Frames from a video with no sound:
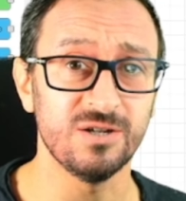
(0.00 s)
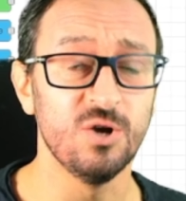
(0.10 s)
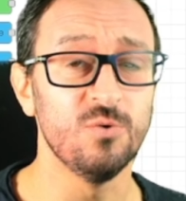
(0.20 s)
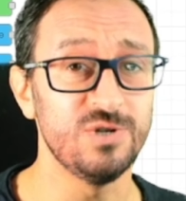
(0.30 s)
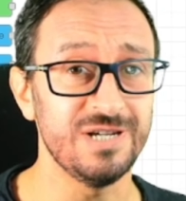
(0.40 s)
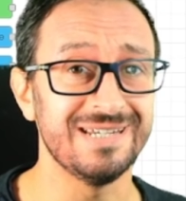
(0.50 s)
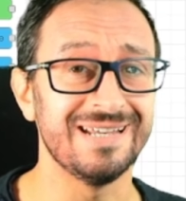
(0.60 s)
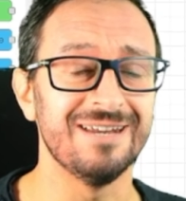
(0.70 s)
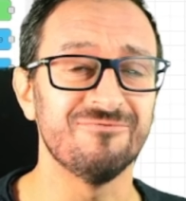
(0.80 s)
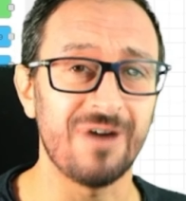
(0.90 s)
which is going
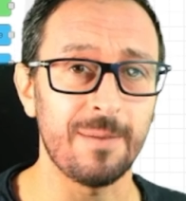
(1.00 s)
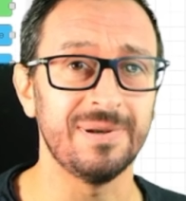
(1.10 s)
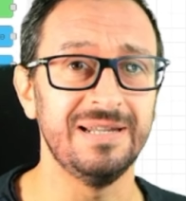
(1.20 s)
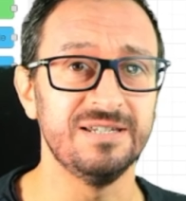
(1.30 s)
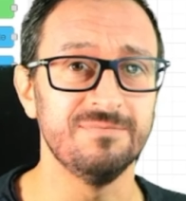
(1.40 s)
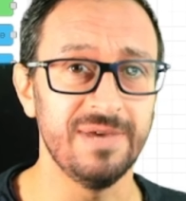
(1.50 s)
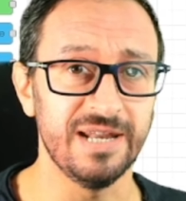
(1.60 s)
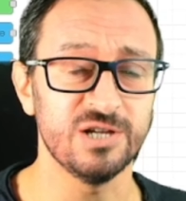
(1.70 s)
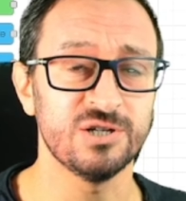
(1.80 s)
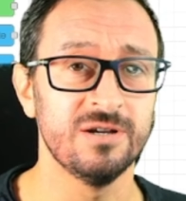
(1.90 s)
to rapidly
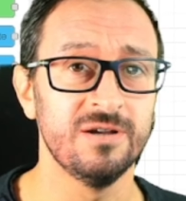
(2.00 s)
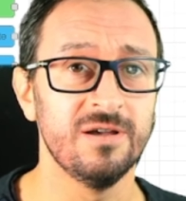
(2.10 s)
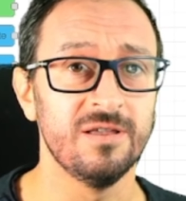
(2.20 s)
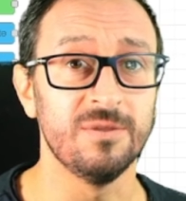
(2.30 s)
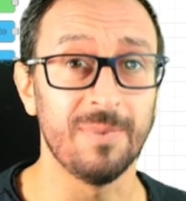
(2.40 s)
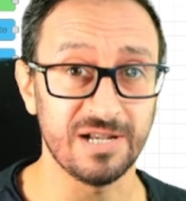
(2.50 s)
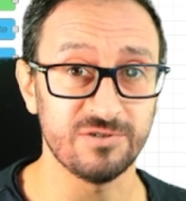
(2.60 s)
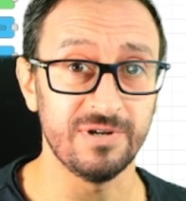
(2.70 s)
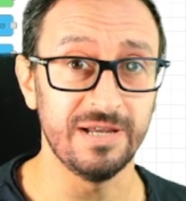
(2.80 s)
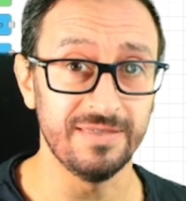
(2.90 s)
diminish the
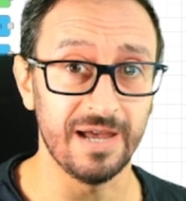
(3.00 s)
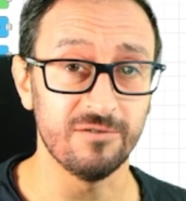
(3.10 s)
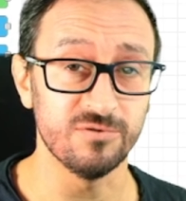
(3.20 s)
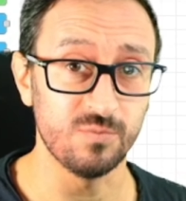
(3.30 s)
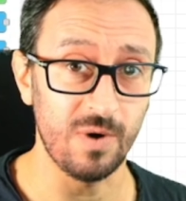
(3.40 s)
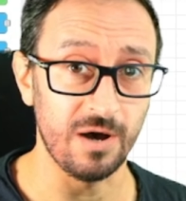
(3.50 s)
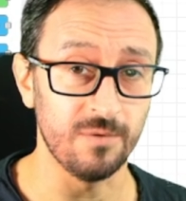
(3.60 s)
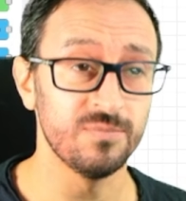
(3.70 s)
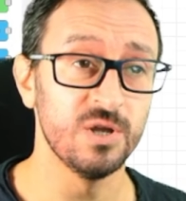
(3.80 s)
battery in there as well.